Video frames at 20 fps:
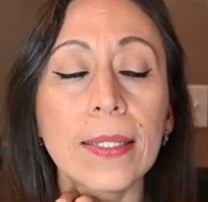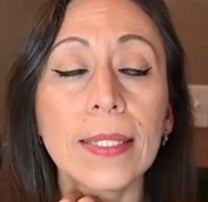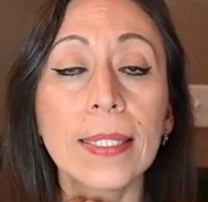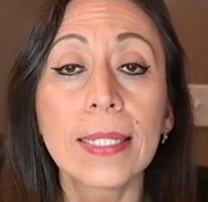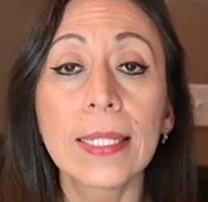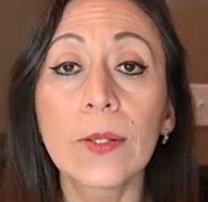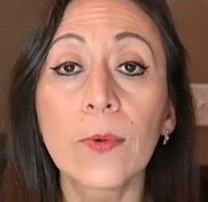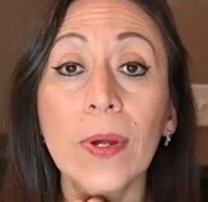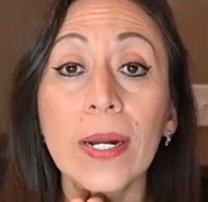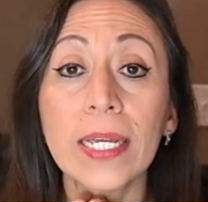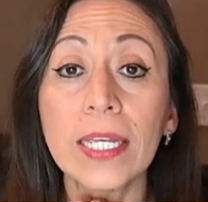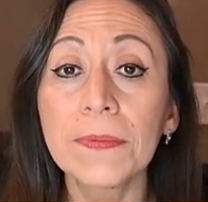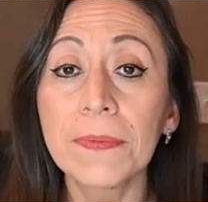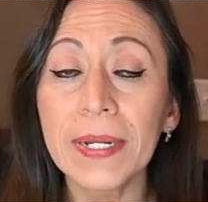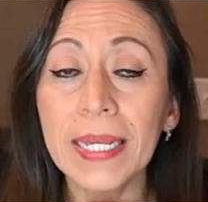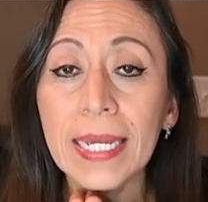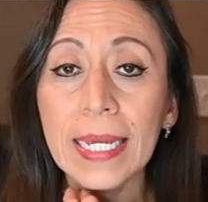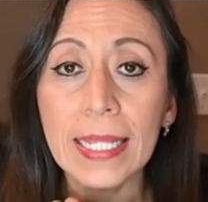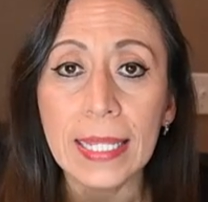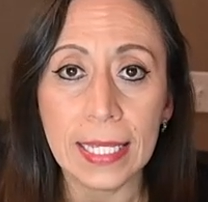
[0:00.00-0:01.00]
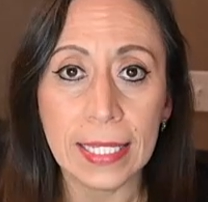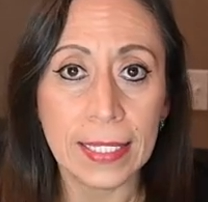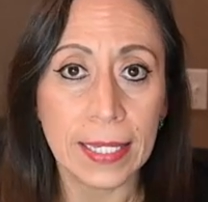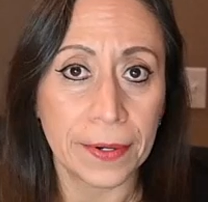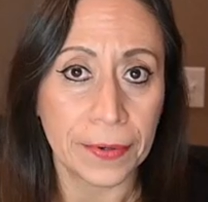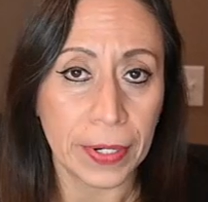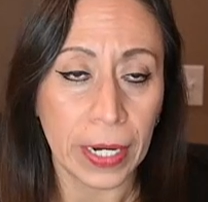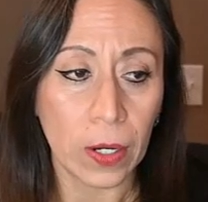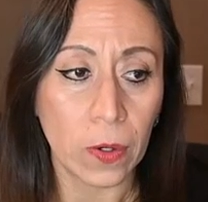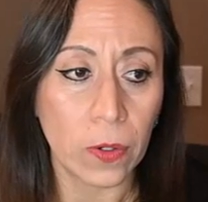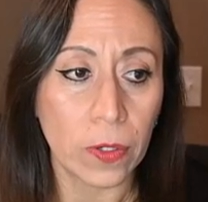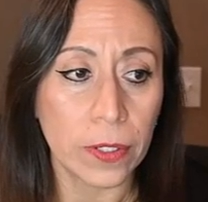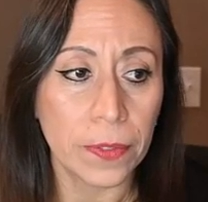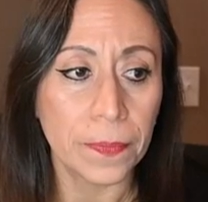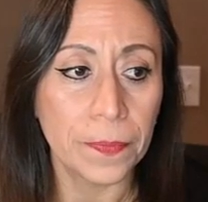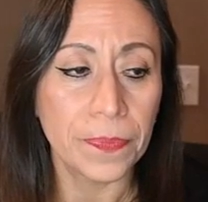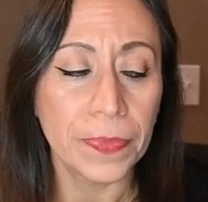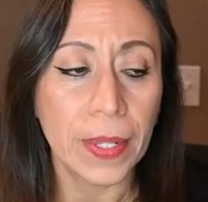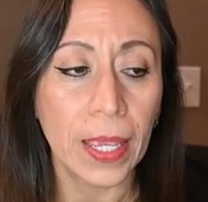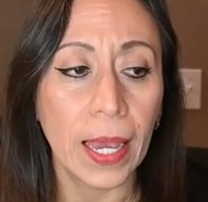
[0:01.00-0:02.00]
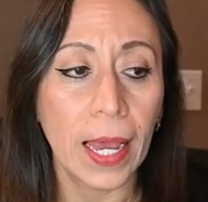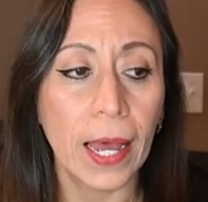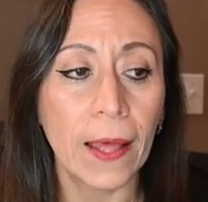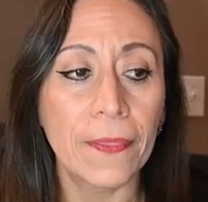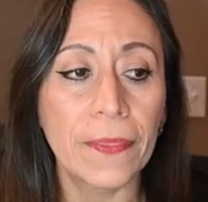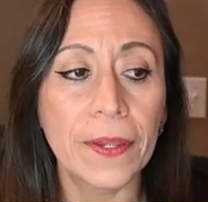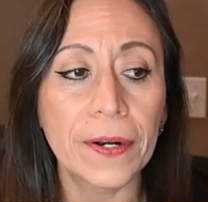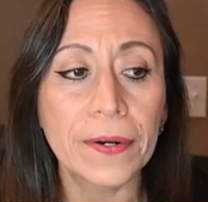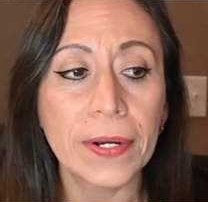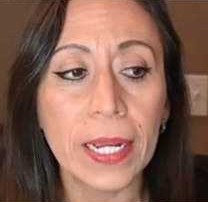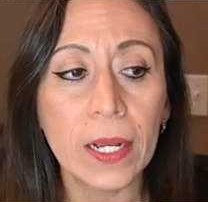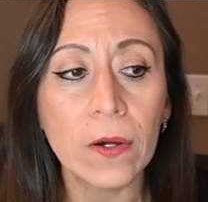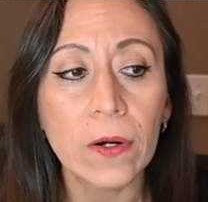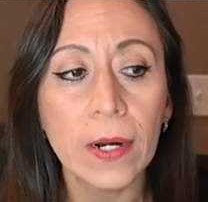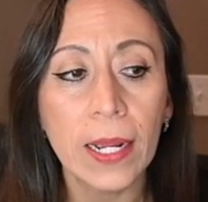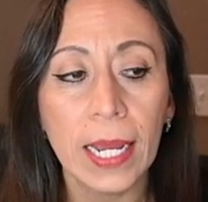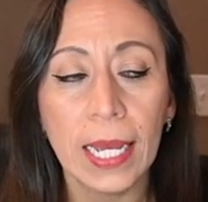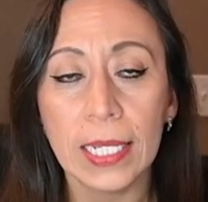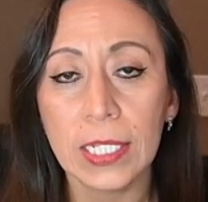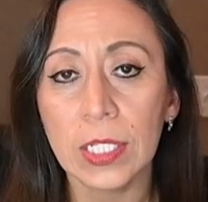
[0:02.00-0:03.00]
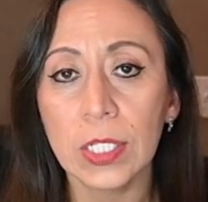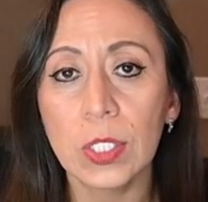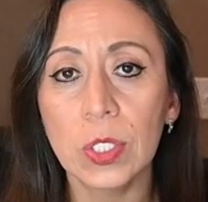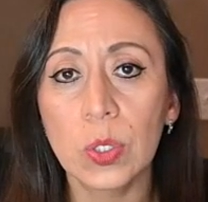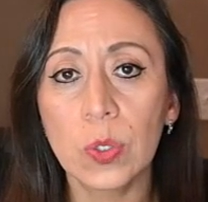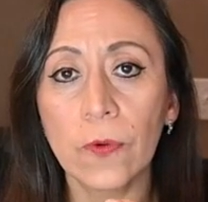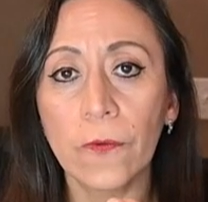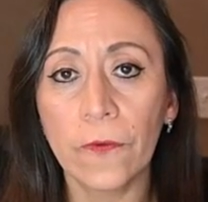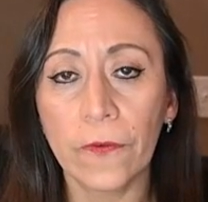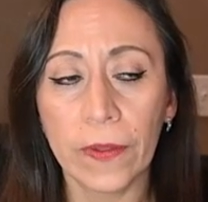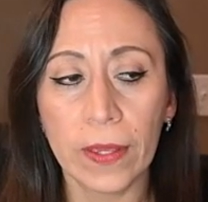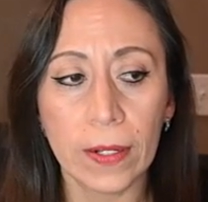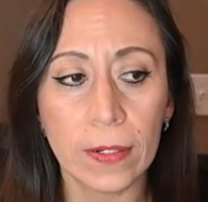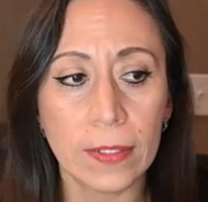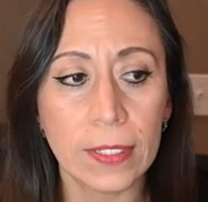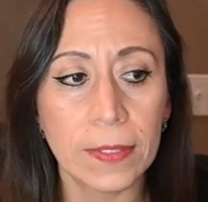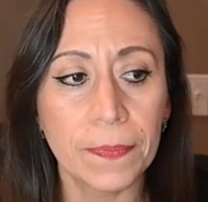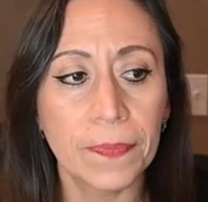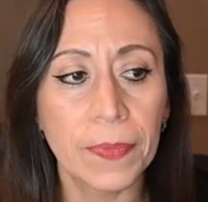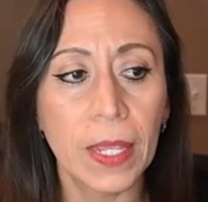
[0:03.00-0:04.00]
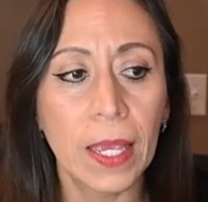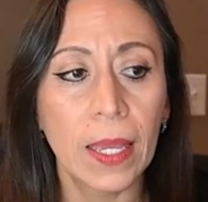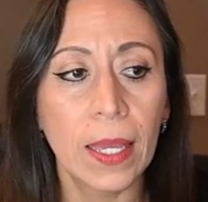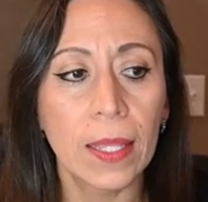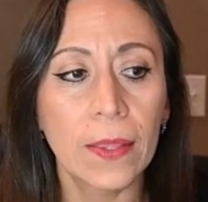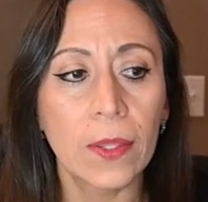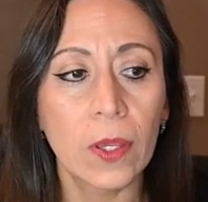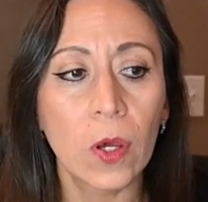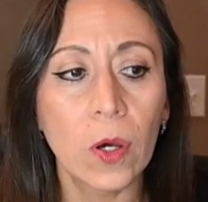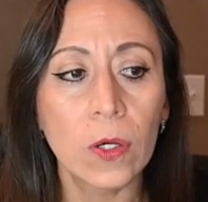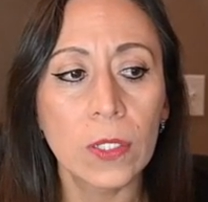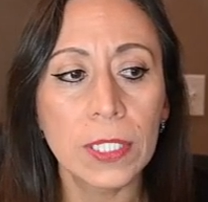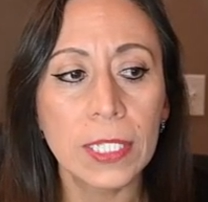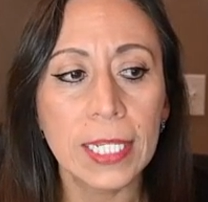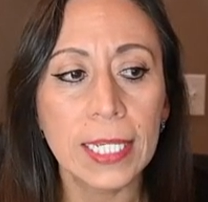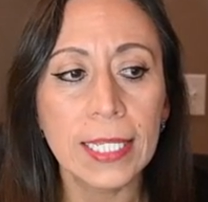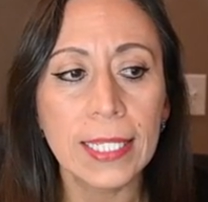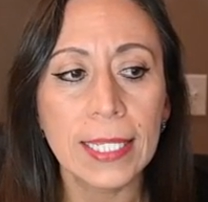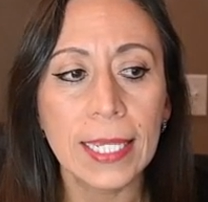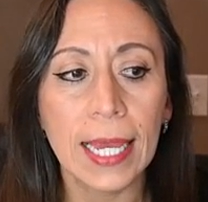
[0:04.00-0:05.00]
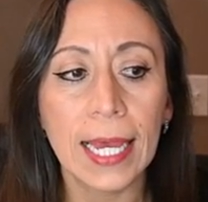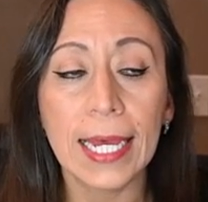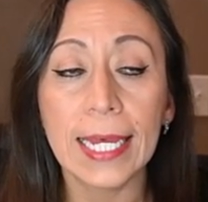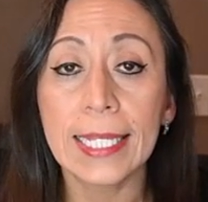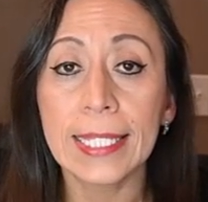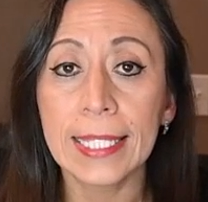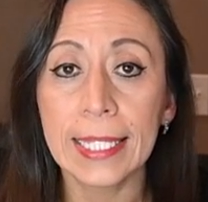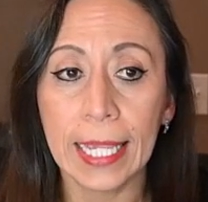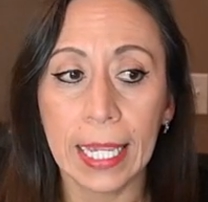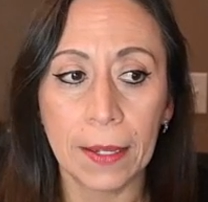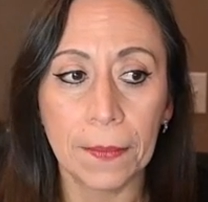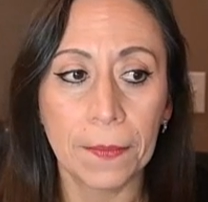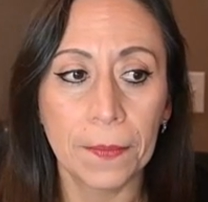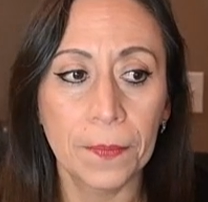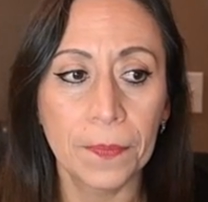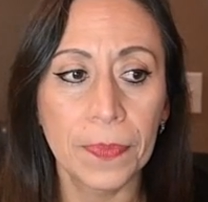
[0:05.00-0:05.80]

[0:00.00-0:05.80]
what it's bringing is a record. And the record has two fields, content and name.